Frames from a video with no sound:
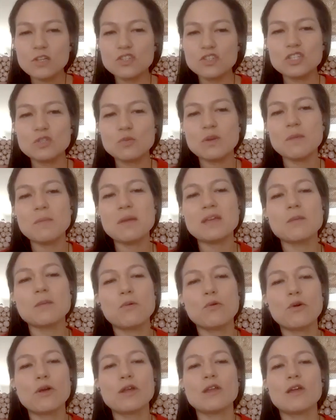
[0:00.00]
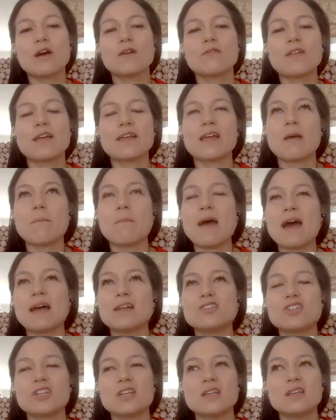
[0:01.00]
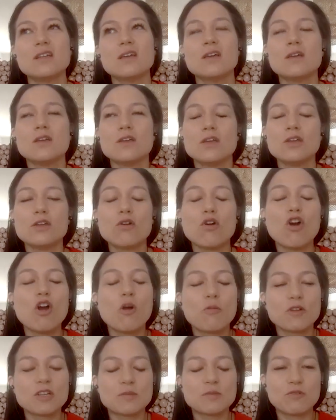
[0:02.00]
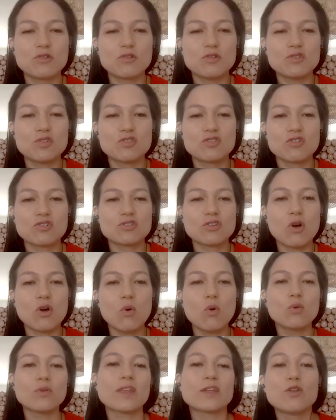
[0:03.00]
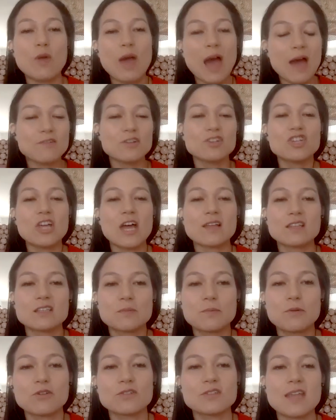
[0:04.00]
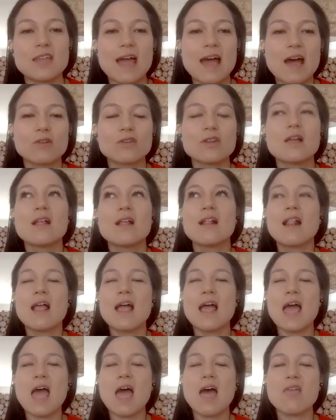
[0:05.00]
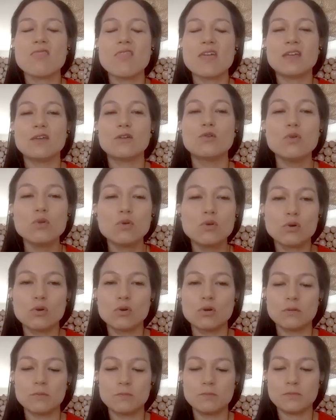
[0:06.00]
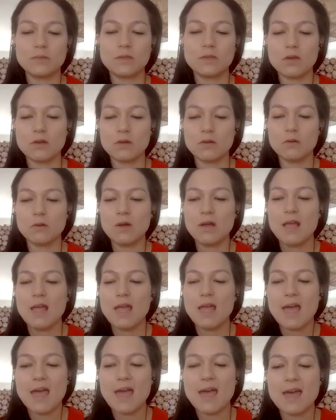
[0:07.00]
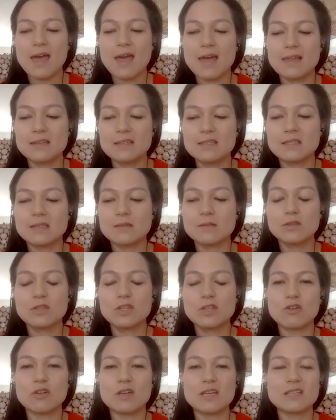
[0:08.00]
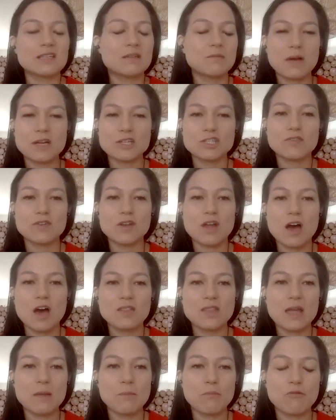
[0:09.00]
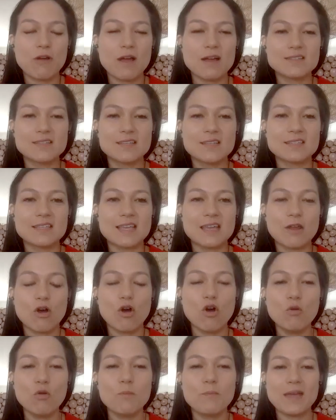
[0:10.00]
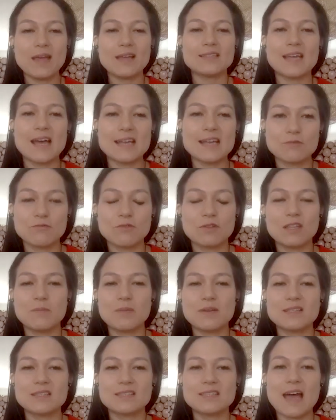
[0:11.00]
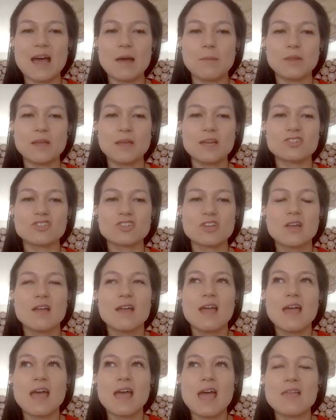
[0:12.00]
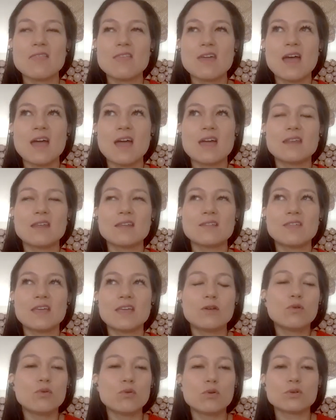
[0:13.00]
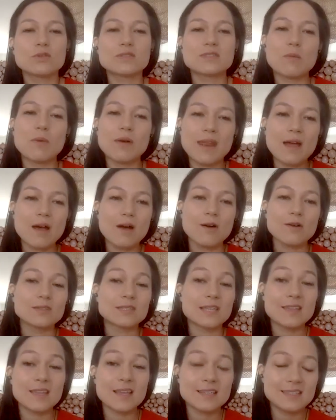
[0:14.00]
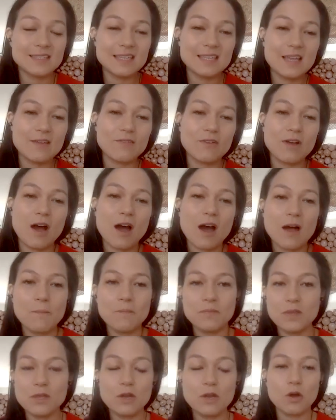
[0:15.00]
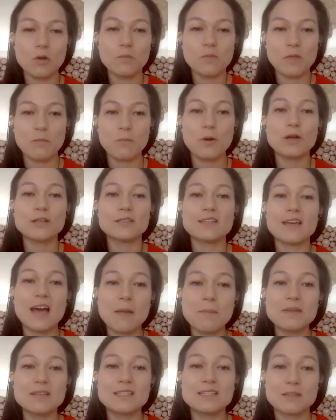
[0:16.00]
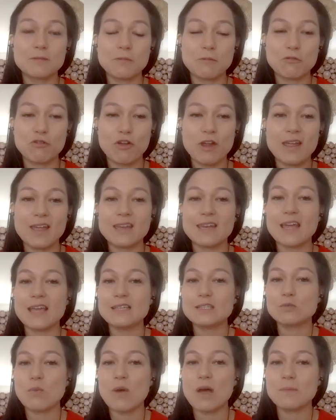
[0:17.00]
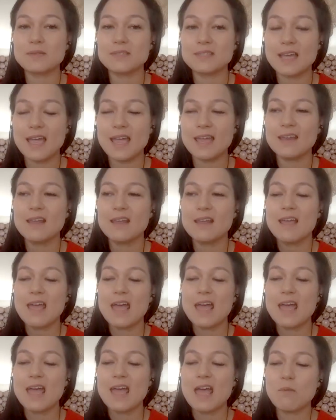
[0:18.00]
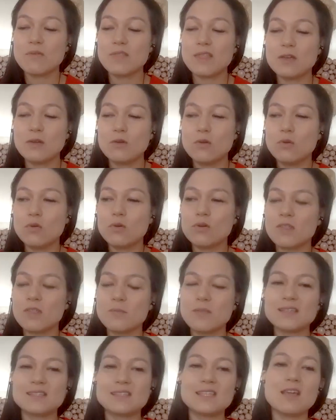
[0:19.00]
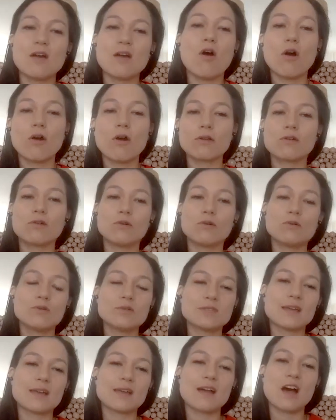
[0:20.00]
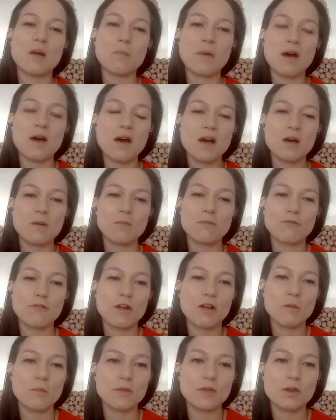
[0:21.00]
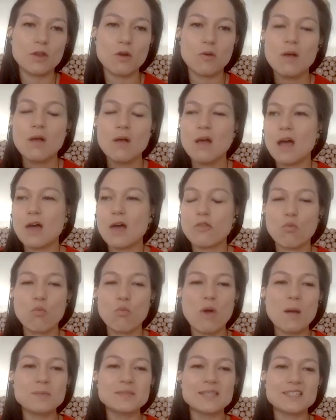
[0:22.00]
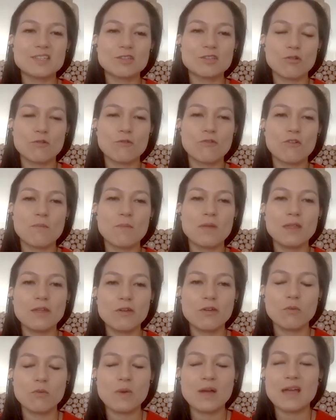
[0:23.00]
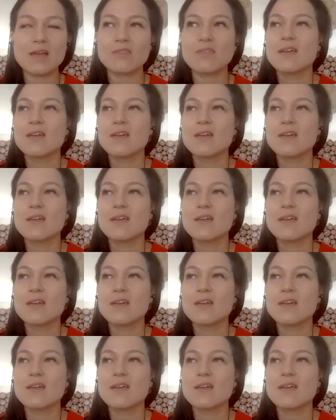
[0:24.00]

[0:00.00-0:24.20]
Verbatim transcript: just want to make the point of, like, imagine, you know, Oprah's producers are told, like, you have to check this person out. And they Google you, and there isn't much of an online presence. That home base hasn't really been established. And then they Google someone else, and they see they've got, you know, they put time into creating a nice website. And when they Google them, they see articles that come up from, you know, other websites that they're familiar with.